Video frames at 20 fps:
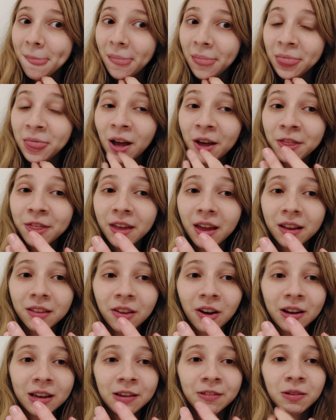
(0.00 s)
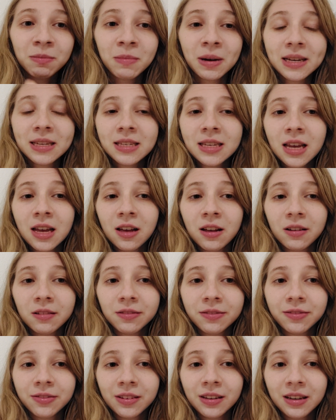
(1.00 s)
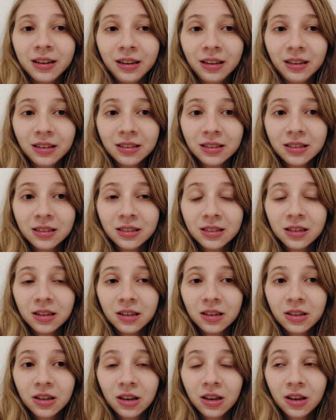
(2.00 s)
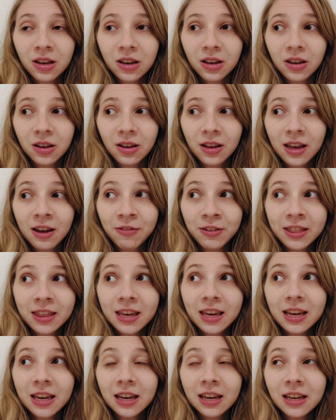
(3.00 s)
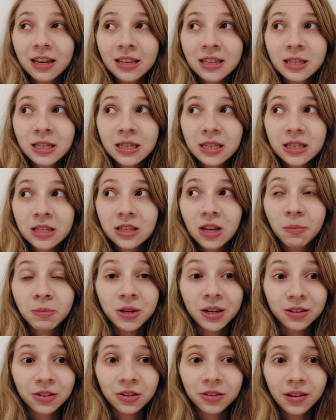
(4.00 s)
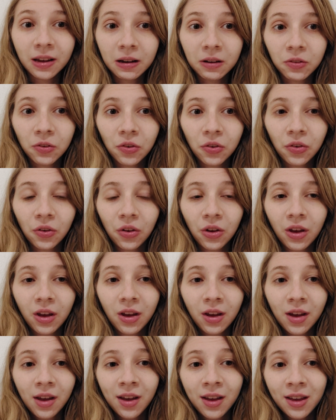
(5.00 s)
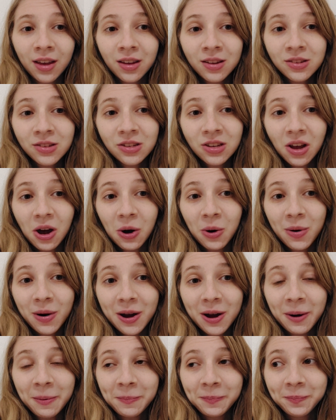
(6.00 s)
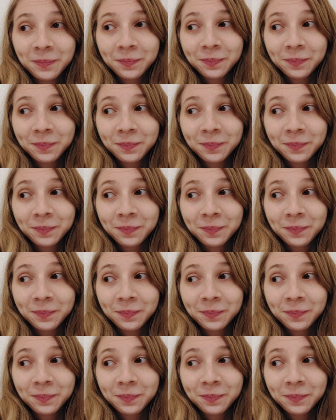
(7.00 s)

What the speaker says: nothing, not even myself, is everything is subject to doubt. So